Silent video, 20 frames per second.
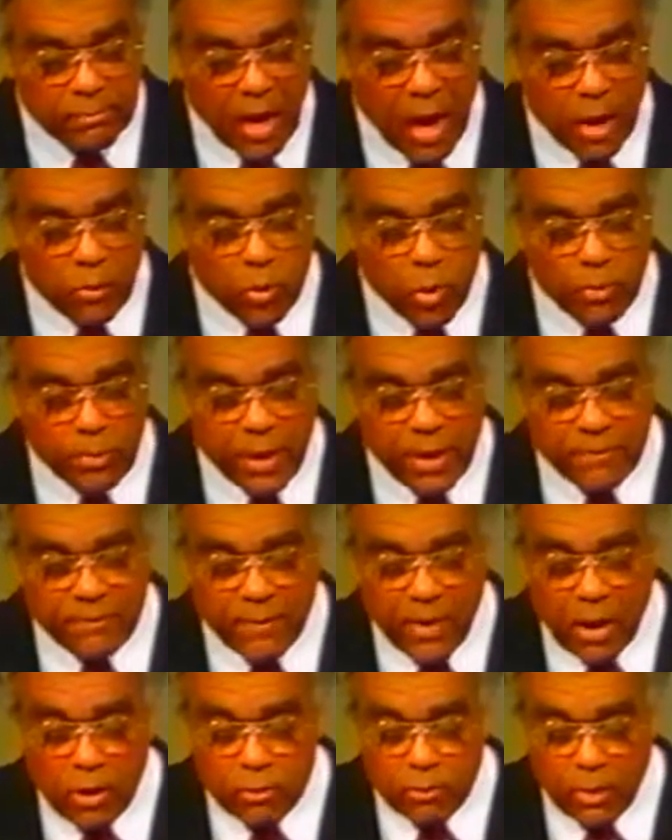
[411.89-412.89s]
I will be
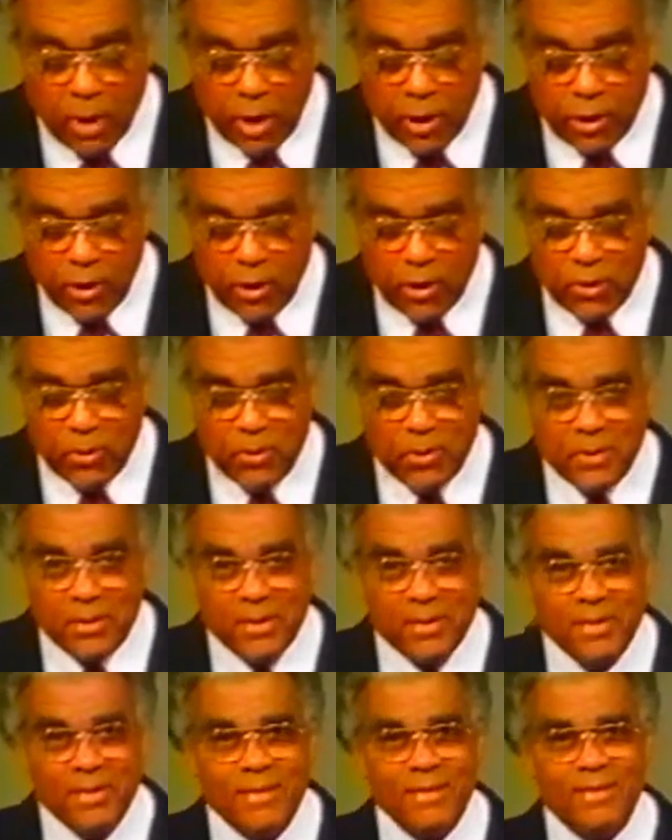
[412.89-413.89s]
found by you,
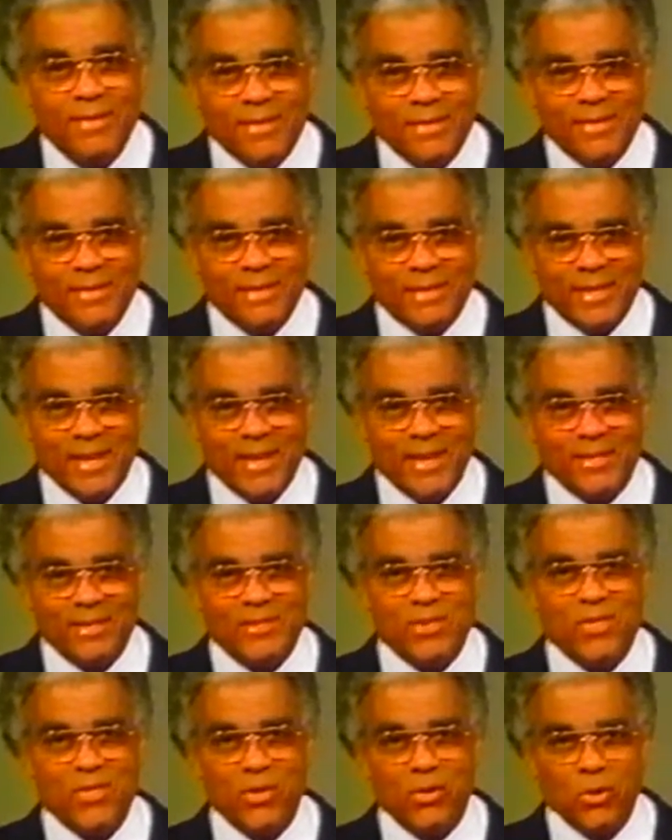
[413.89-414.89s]

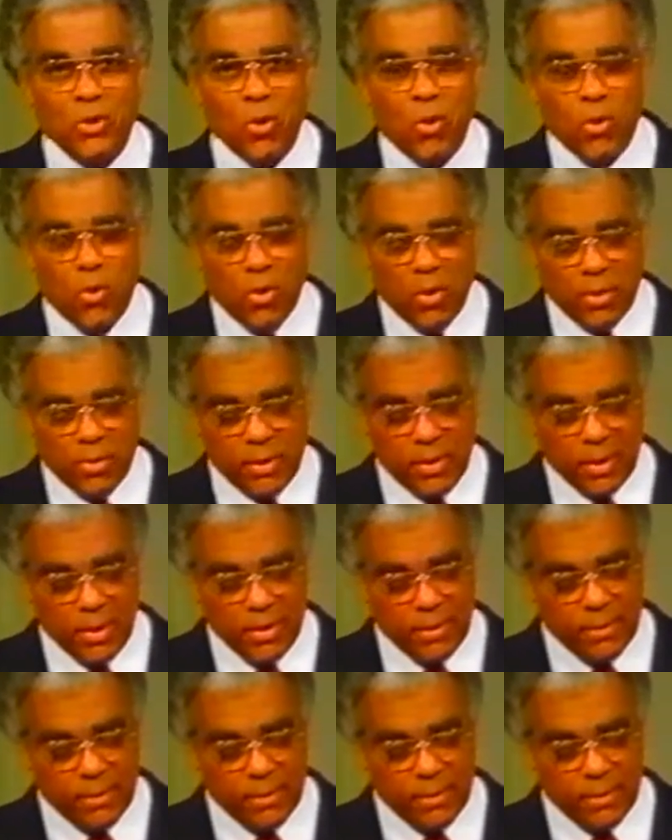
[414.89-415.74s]
says the Lord.